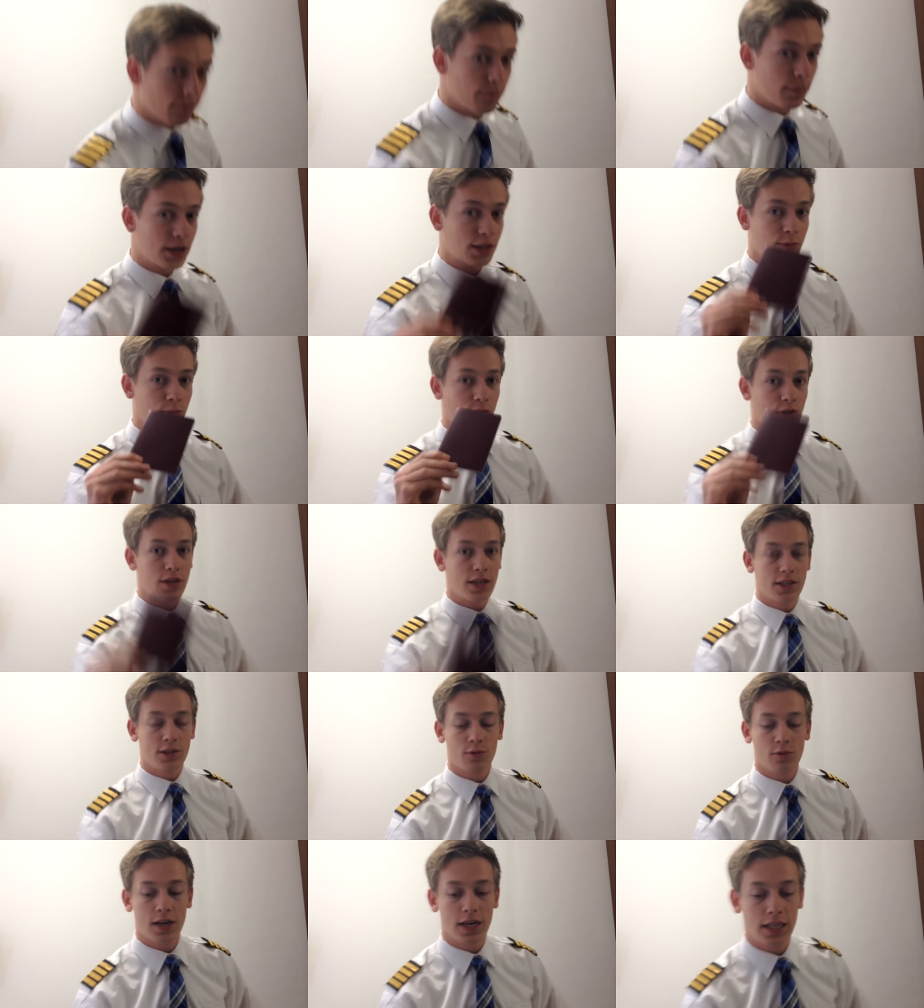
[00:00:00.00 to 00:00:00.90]

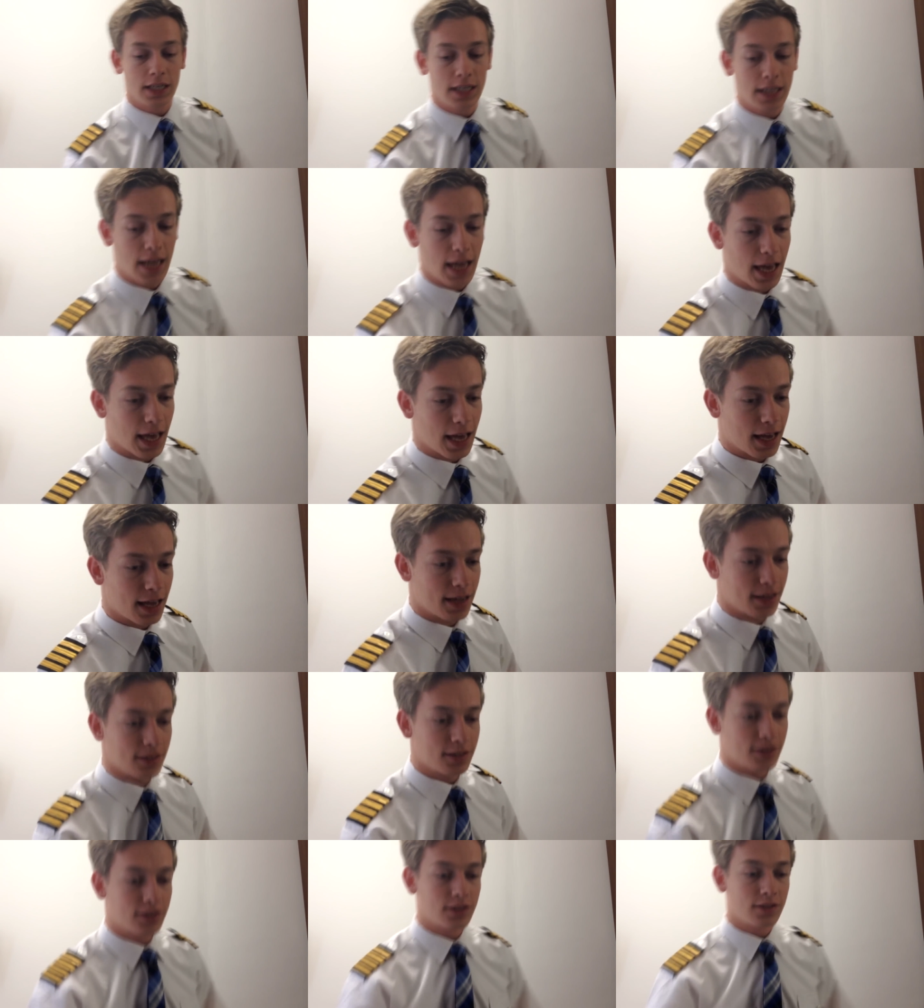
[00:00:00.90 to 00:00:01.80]
passport at ready,
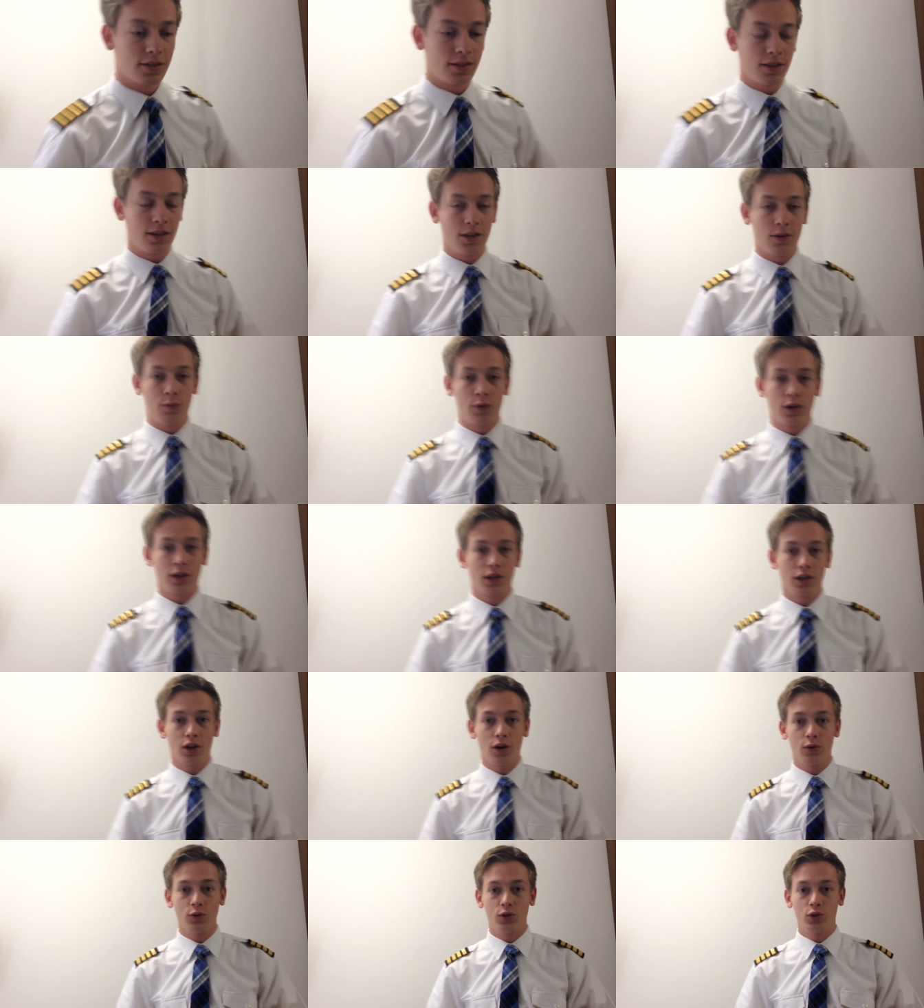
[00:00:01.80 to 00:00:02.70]
and uh, we're
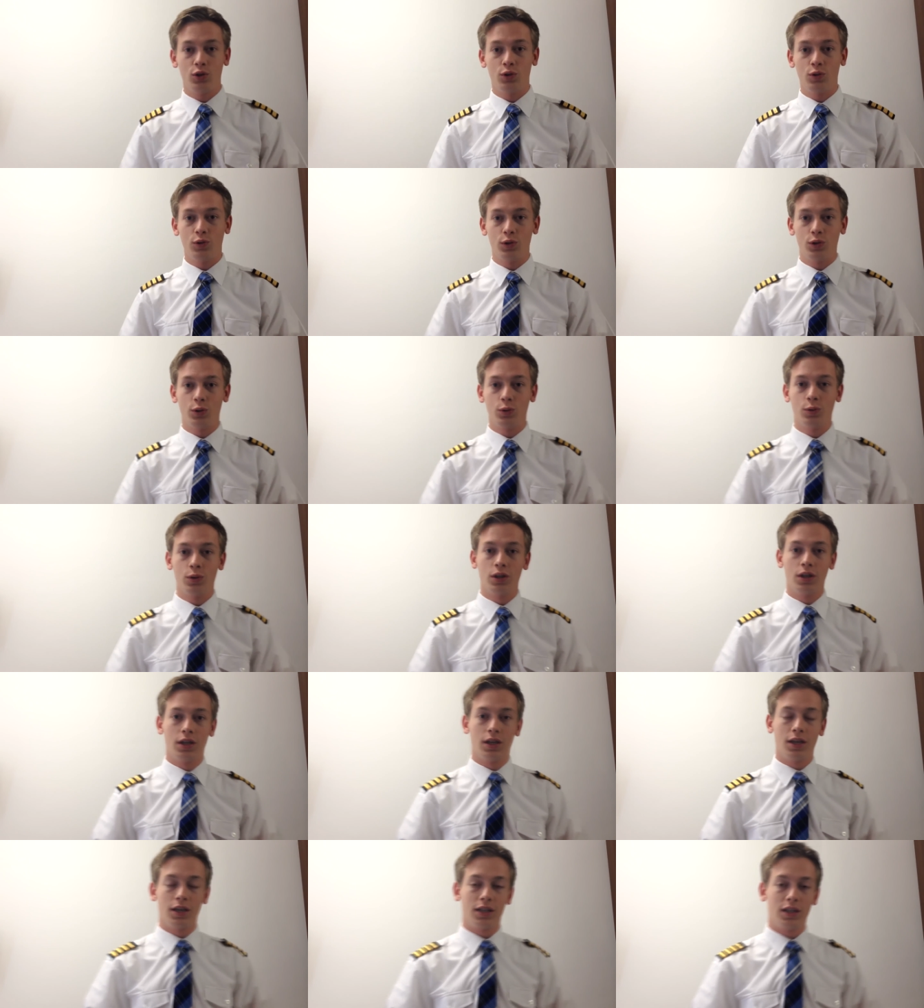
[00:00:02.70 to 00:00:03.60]
going to go to
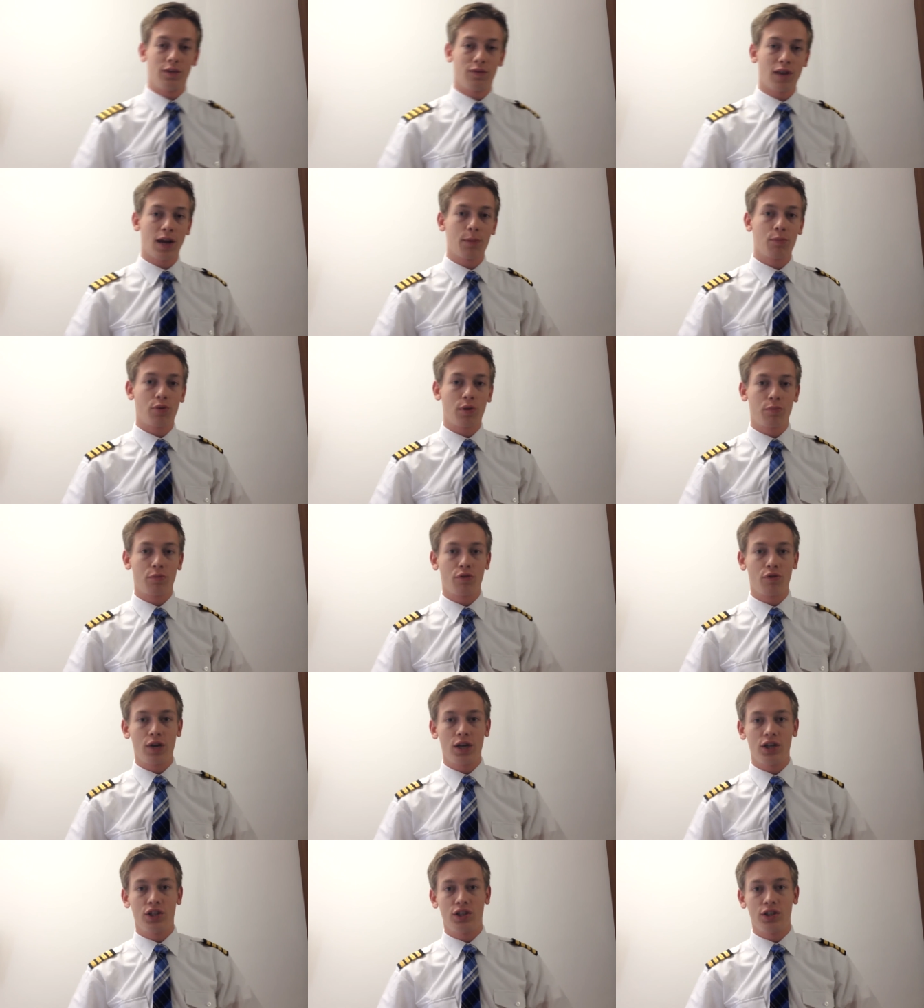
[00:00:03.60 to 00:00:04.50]
the flight
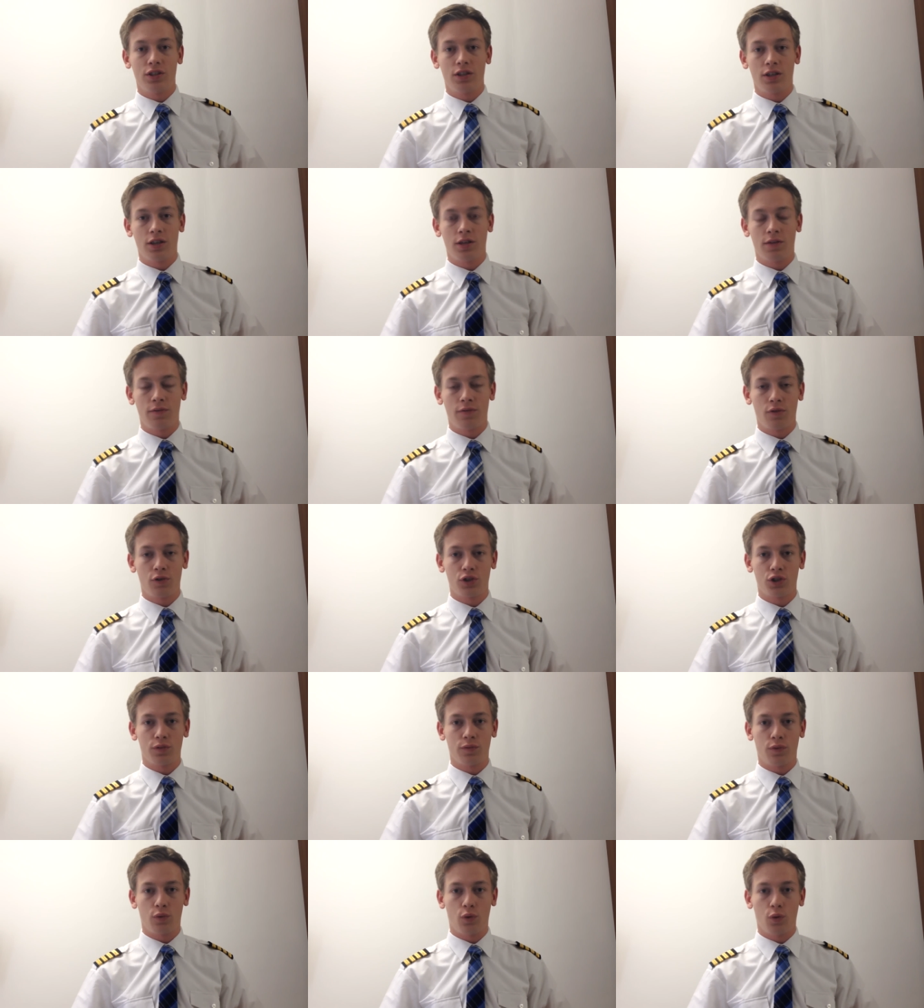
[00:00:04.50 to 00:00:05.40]
preparation uh,
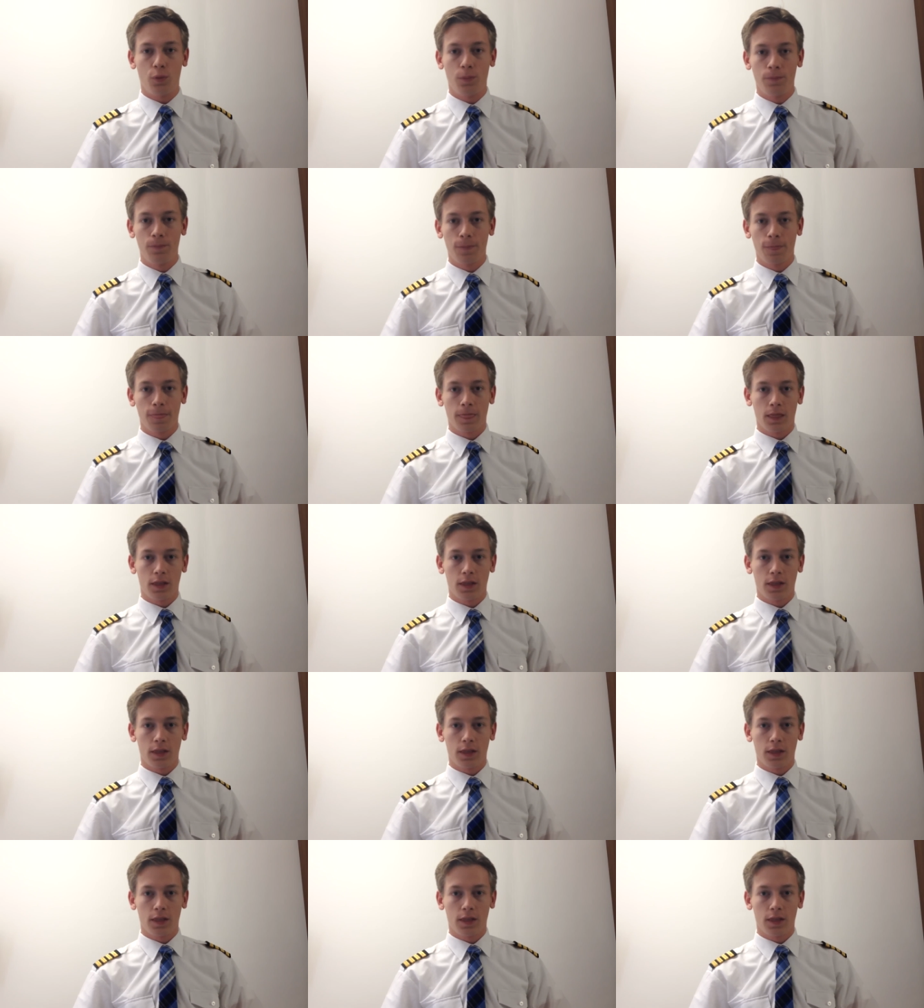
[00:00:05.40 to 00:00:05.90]
first of all.